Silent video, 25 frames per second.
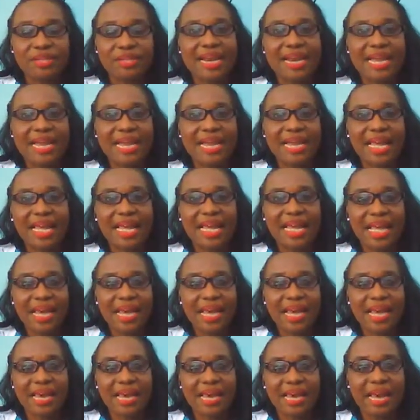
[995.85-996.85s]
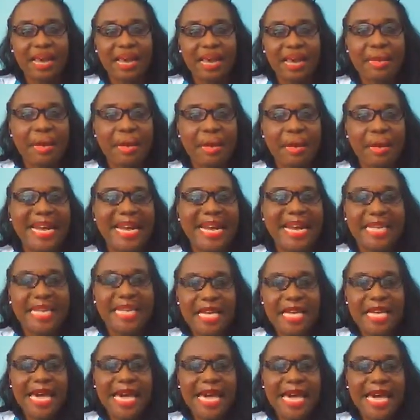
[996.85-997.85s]
and their
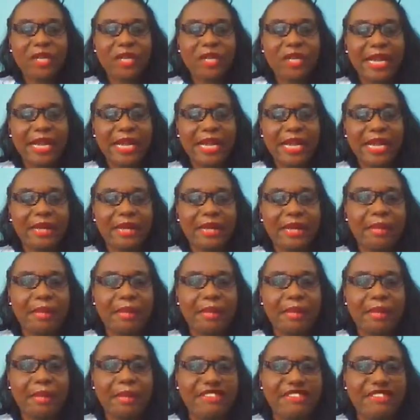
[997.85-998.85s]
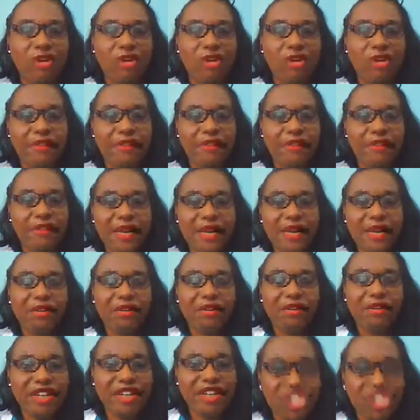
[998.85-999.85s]
capabilities in carrying out
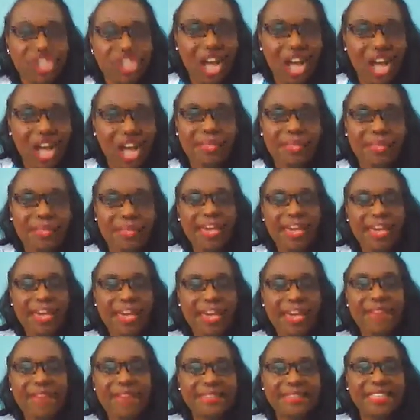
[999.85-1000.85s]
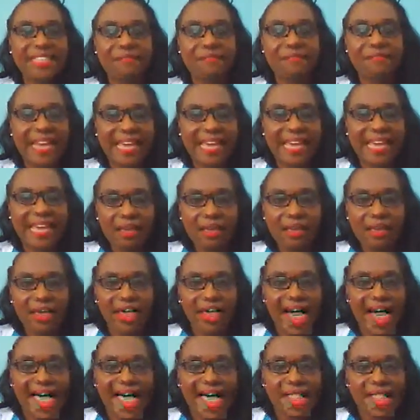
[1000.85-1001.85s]
their jobs effectively,
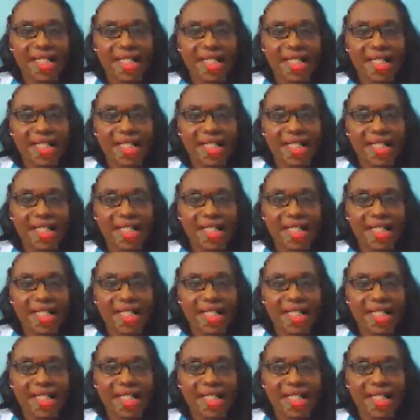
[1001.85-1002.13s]
right?